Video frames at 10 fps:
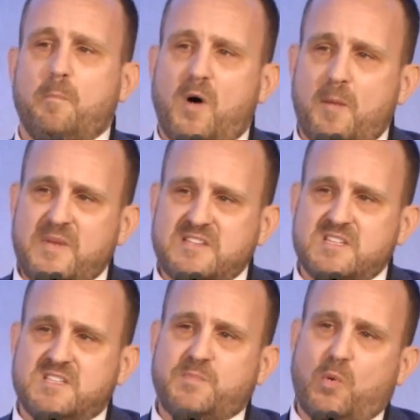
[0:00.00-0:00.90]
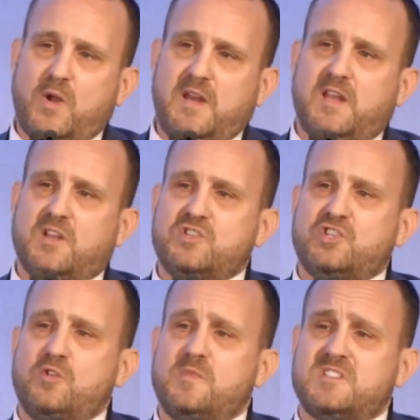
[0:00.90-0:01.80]
By businesses pointing
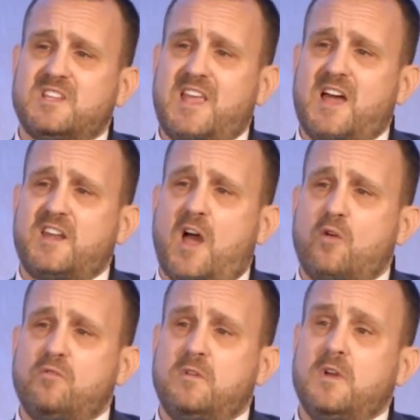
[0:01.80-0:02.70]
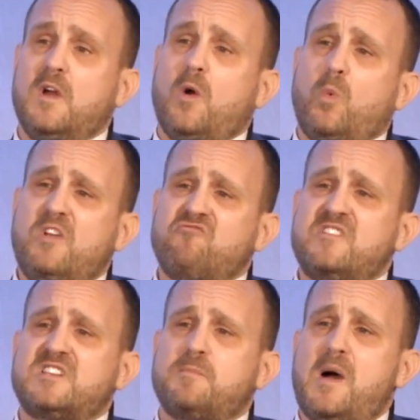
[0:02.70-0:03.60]
consumers to the unknown, we
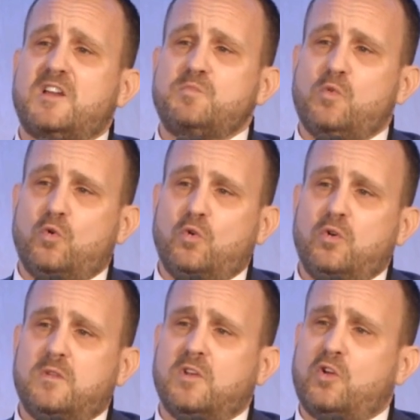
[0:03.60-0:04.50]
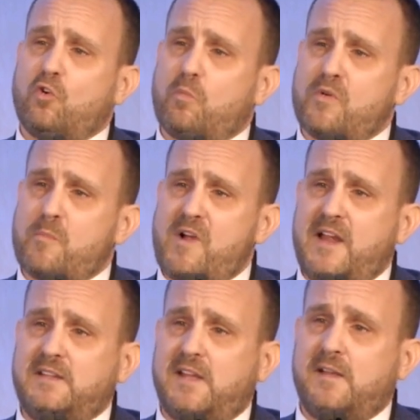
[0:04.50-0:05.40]
risk much more than corporate
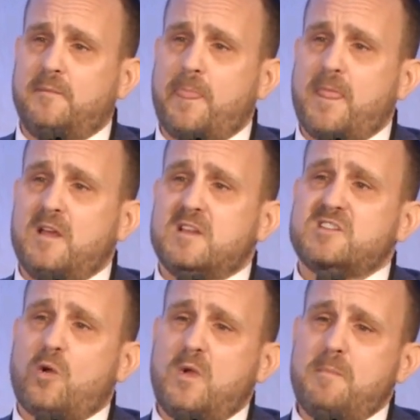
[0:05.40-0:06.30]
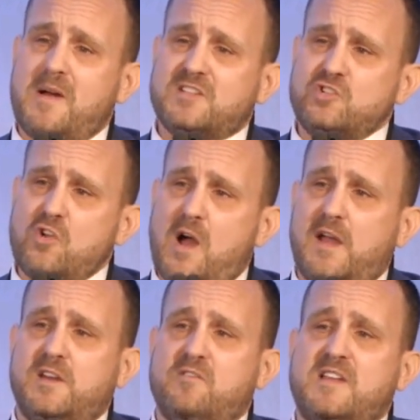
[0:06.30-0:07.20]
branding. So we must not
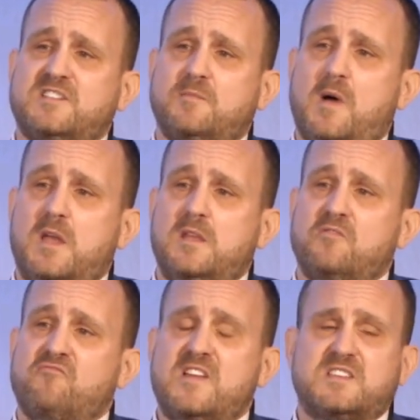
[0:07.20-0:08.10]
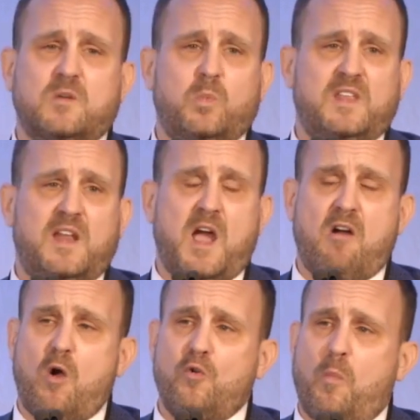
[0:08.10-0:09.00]
underestimate the risk within
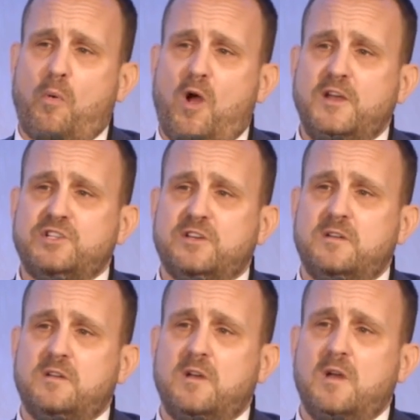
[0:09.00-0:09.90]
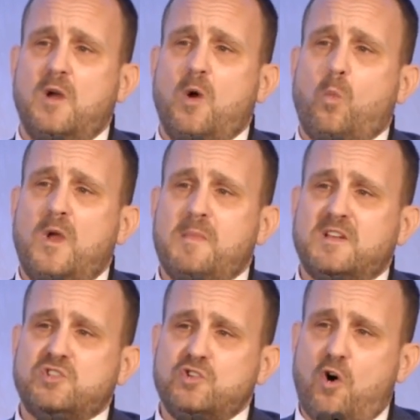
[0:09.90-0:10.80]
our own operation. We
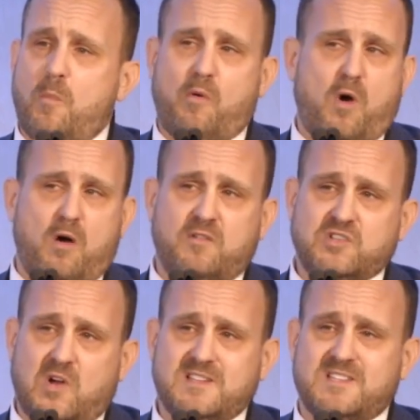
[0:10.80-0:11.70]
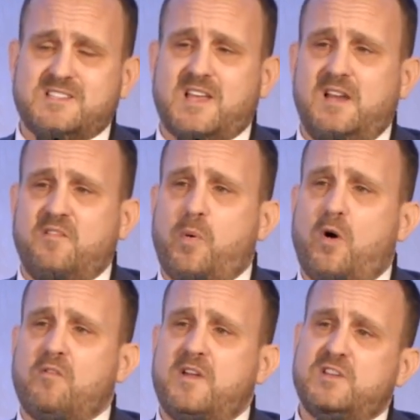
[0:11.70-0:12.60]
must not prioritise the sale of
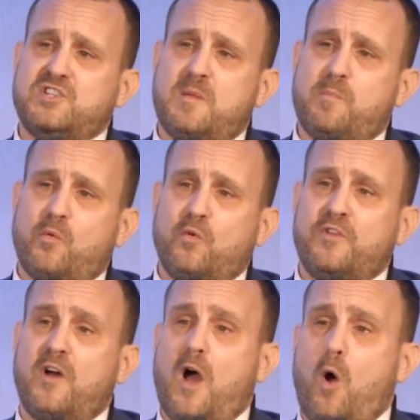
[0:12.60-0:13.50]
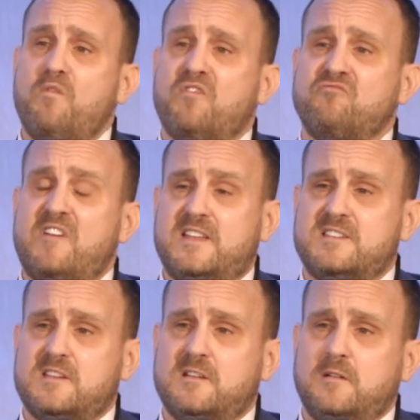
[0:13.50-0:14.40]
pottery and chipboard over
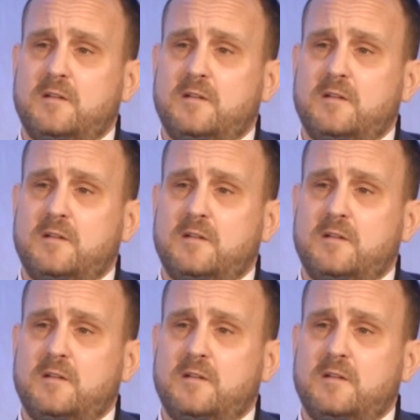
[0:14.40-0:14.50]
risk.